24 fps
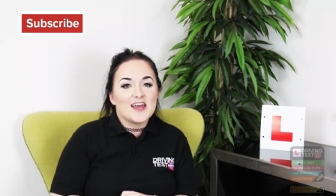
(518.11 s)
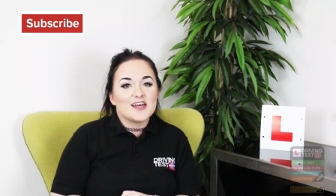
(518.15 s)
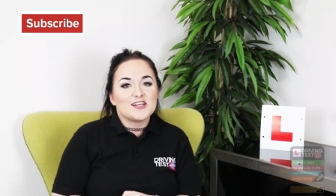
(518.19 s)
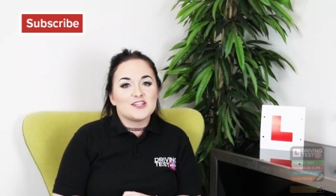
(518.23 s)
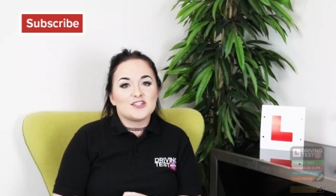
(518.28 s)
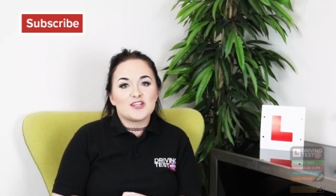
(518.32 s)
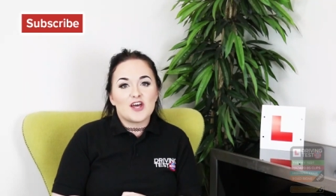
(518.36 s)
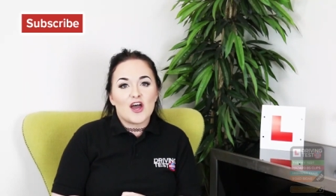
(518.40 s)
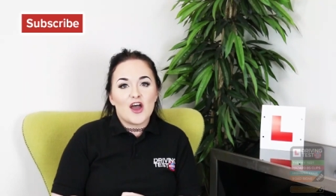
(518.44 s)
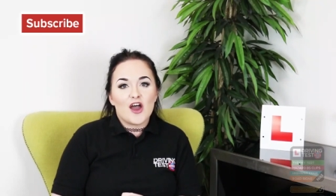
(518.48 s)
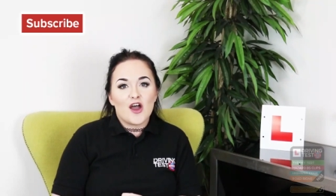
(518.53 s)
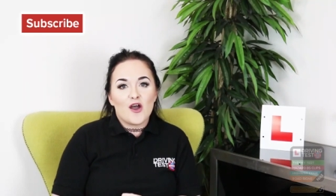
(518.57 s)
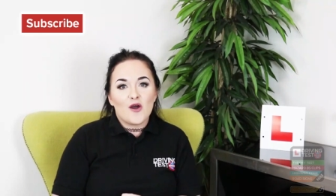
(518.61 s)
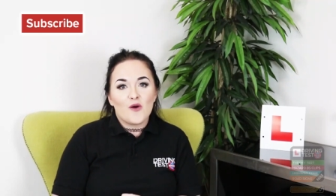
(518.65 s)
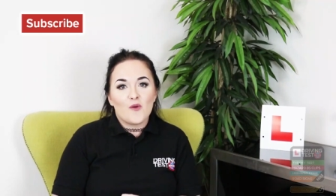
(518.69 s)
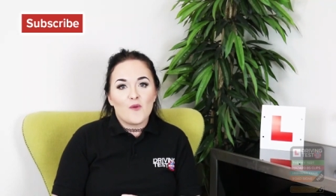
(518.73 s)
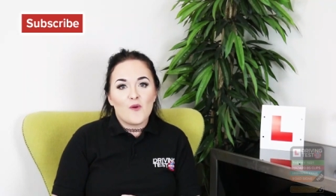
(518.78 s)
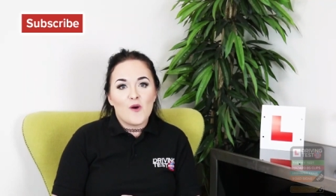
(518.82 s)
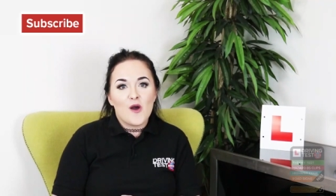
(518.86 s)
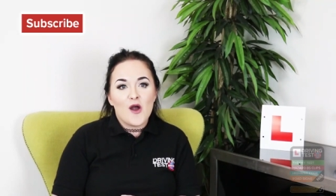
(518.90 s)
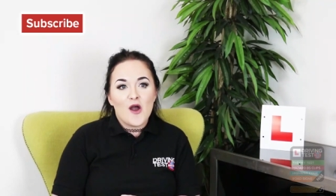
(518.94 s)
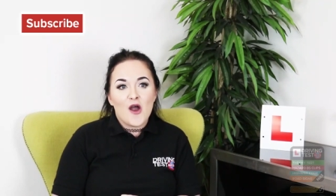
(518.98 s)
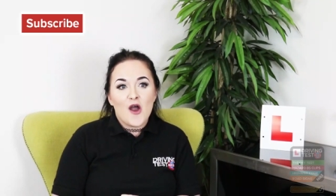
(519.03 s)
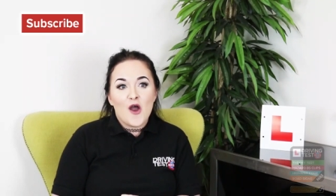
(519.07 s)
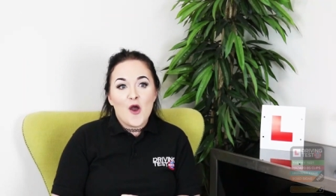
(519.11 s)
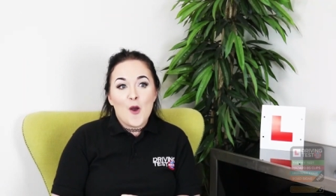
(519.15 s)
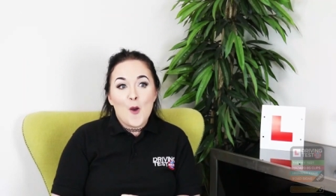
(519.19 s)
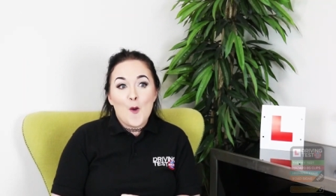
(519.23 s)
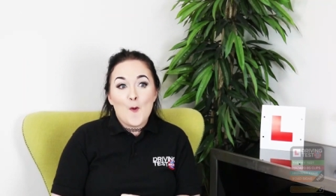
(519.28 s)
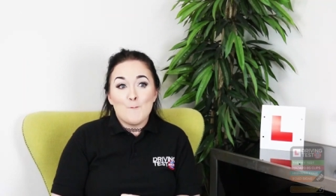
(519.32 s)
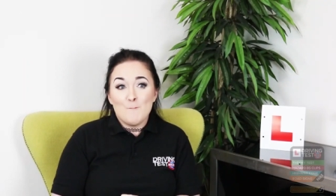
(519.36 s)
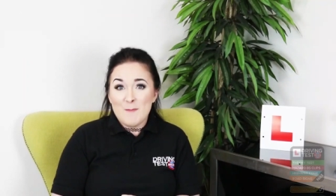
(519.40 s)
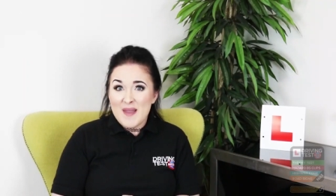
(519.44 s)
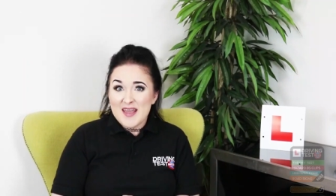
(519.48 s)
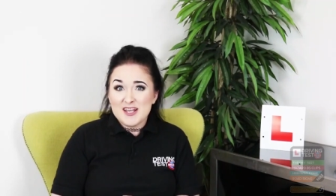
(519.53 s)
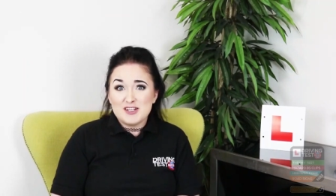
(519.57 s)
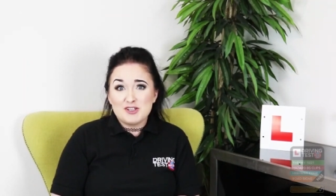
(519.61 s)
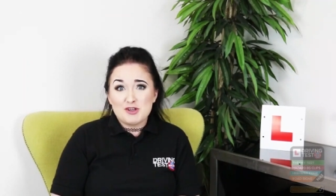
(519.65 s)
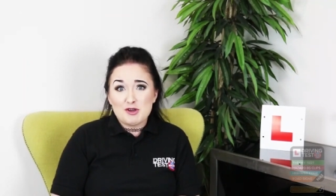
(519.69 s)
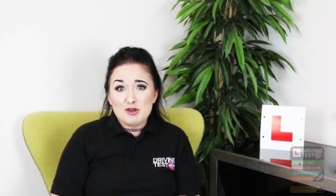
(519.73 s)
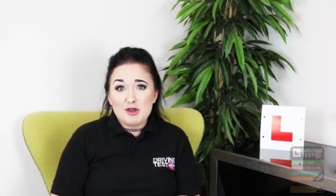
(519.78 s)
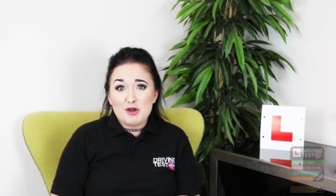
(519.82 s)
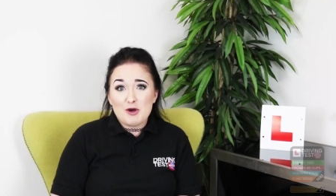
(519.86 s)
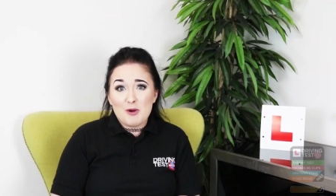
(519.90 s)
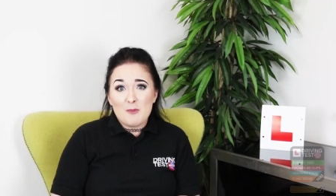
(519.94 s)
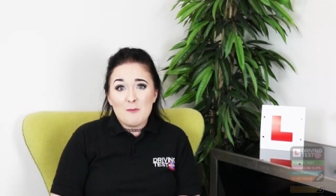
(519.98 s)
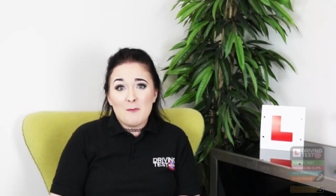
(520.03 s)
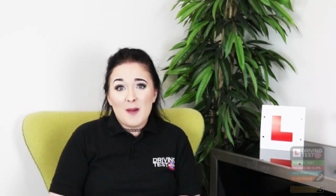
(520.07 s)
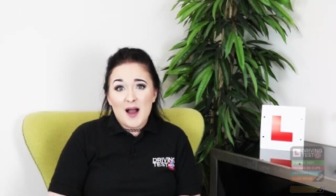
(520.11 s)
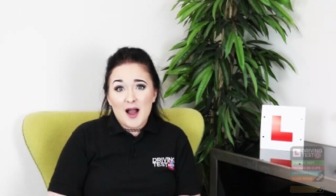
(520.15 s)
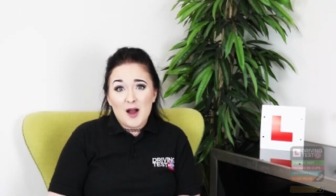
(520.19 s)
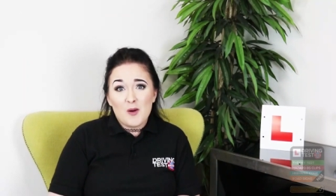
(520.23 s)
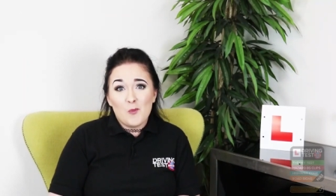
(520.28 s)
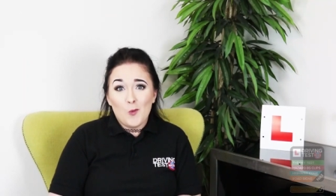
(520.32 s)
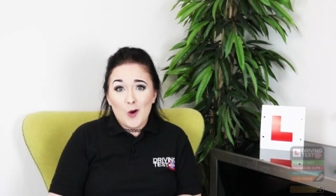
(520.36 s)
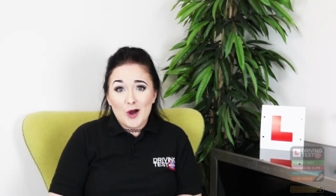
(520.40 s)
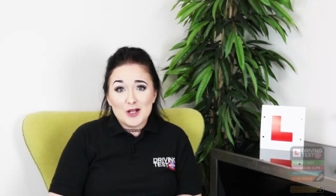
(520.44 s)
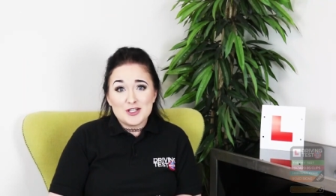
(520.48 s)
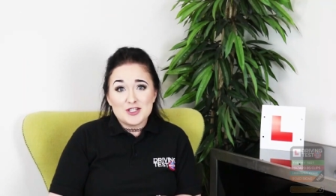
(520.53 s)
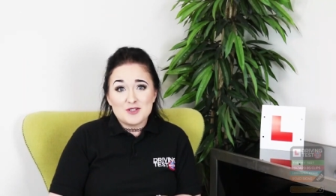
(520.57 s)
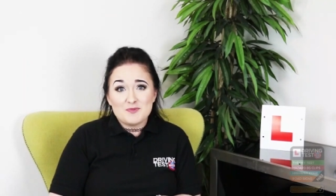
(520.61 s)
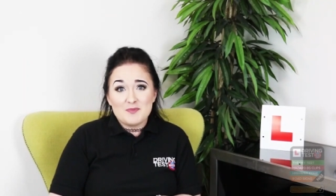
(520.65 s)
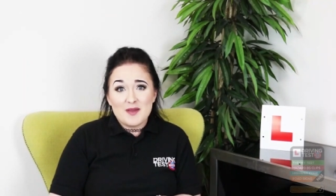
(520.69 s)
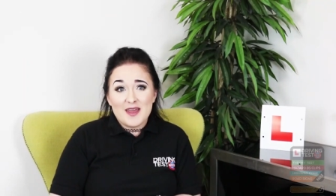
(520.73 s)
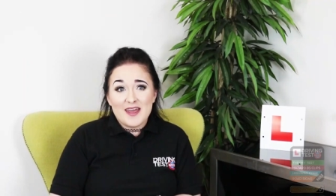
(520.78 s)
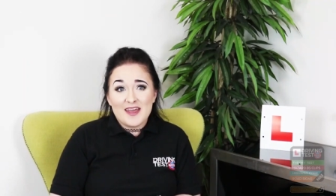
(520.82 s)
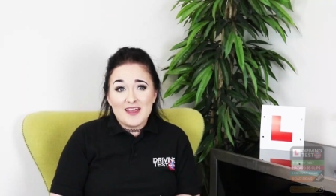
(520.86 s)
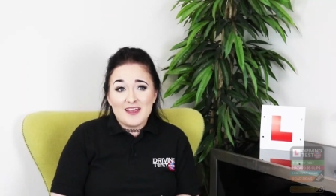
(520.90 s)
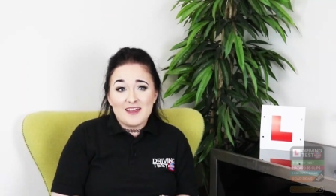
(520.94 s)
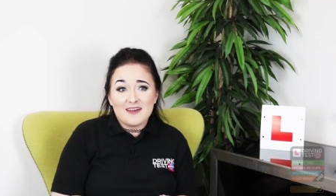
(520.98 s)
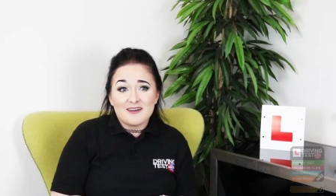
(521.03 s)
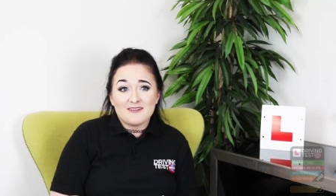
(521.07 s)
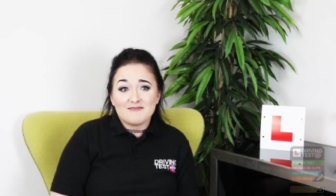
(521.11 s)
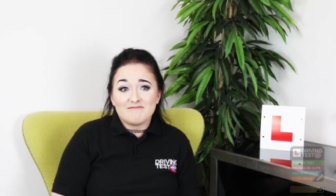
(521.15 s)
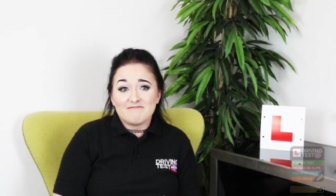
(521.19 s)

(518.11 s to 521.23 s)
so make sure you come back and watch me,